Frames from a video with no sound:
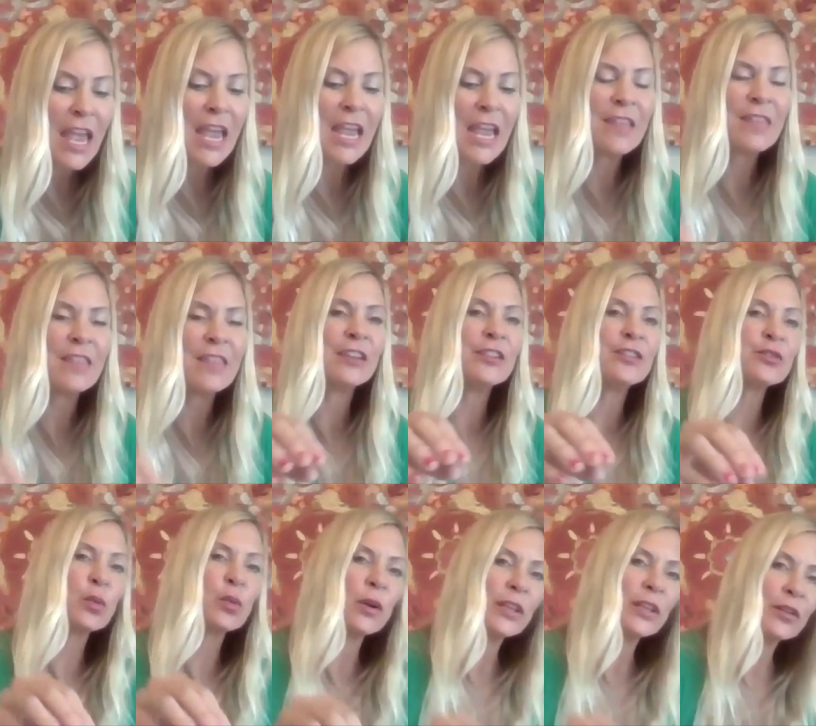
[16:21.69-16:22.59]
and then
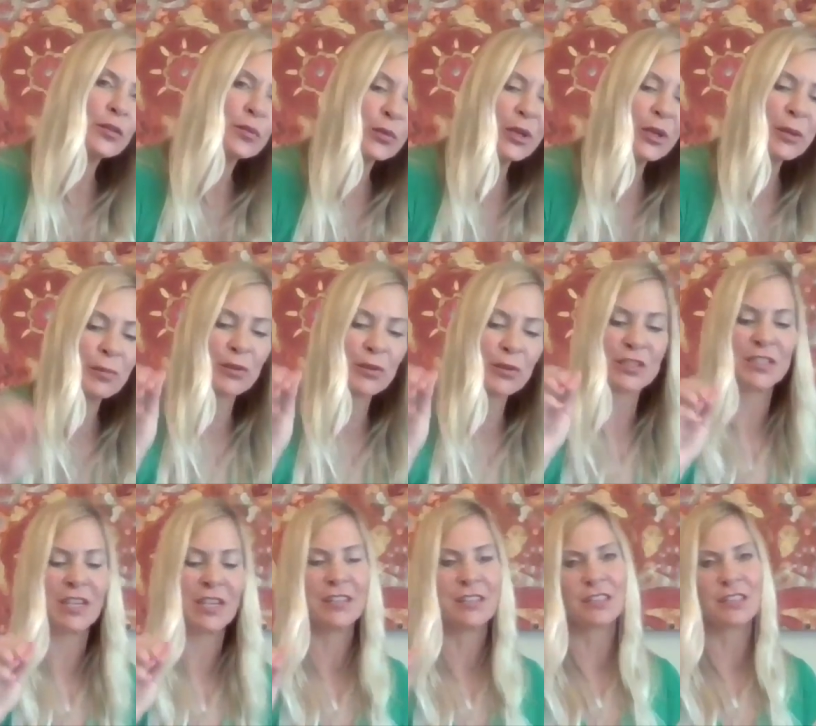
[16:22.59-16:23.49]

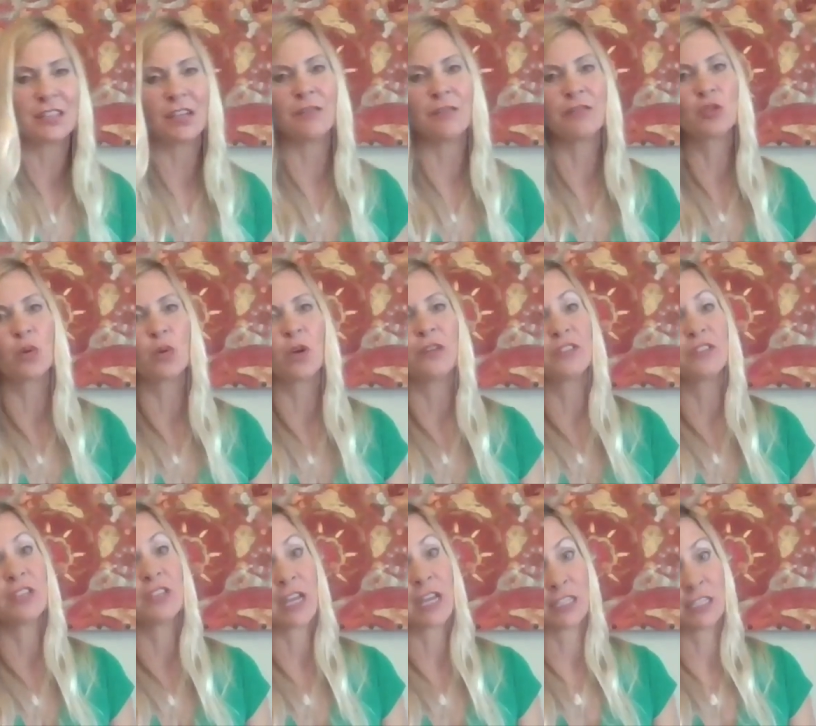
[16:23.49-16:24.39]
23% of 12
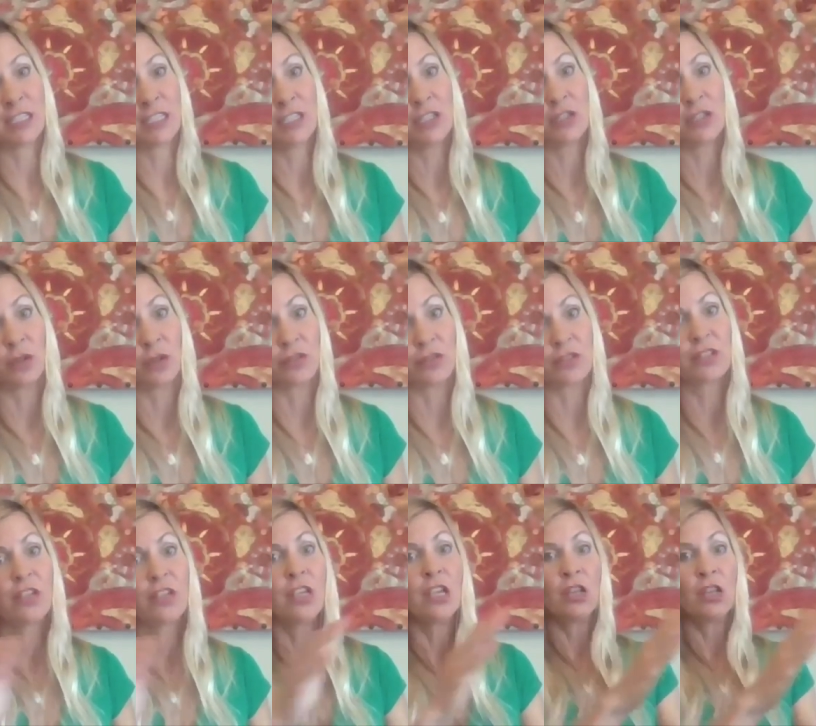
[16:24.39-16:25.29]
to 19 year olds.